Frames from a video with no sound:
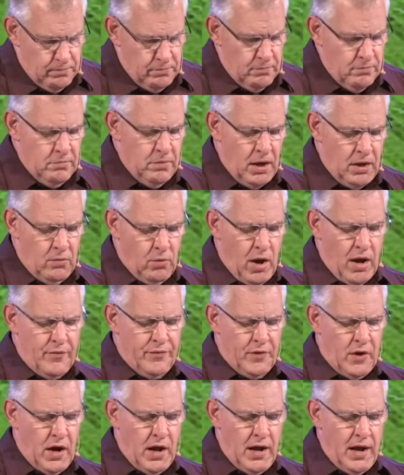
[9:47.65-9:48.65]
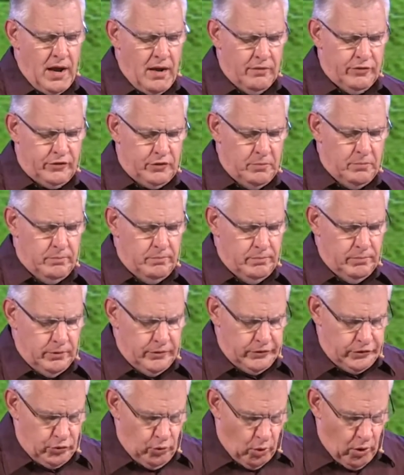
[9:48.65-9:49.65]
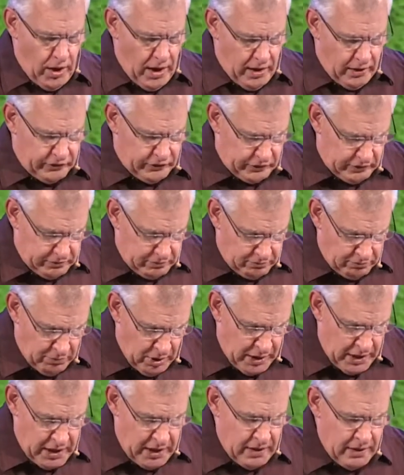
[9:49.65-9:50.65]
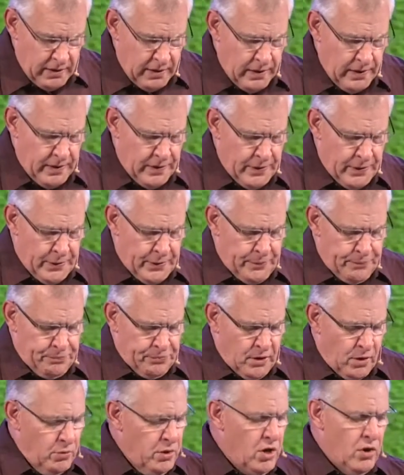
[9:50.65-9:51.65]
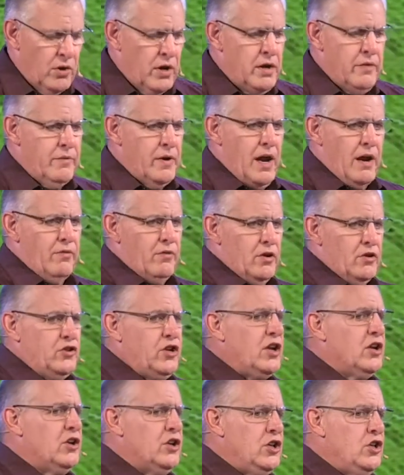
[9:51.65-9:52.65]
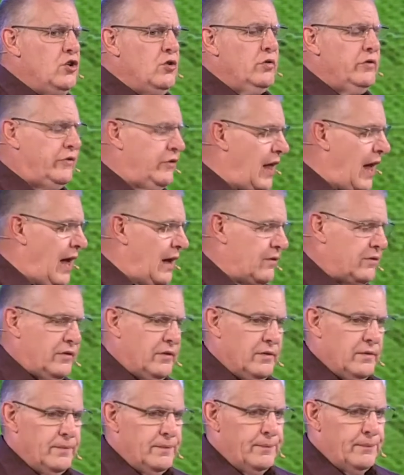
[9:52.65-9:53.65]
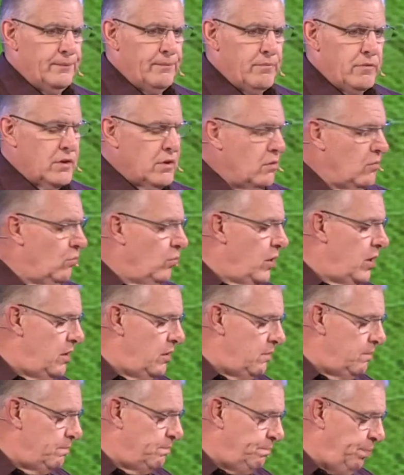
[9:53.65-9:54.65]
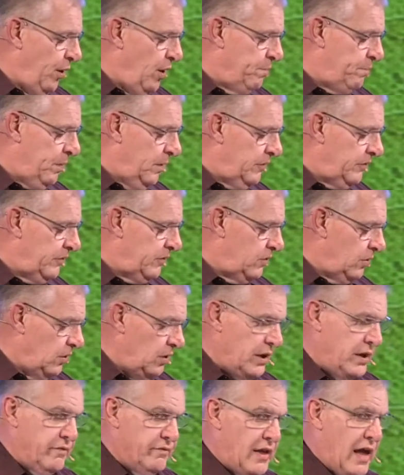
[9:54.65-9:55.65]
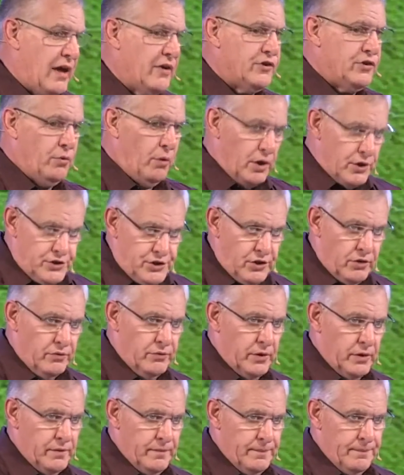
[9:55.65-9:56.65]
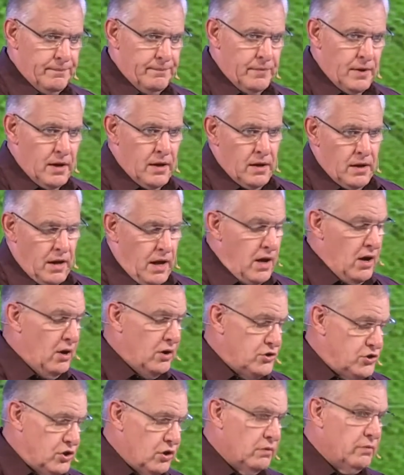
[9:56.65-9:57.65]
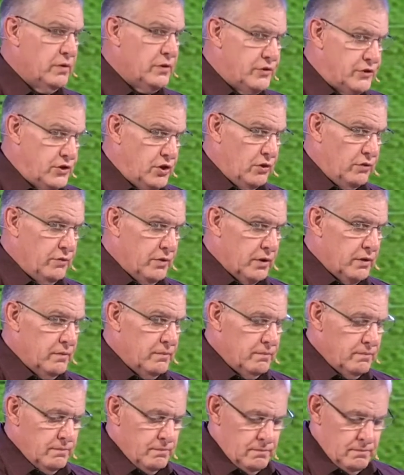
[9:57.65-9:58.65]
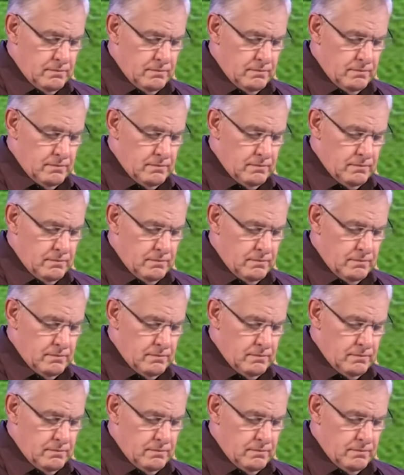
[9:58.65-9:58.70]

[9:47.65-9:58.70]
my wife and I have some storehouse money. We don't even ever intend to use that. We purpose to leave that to our children and our children's children.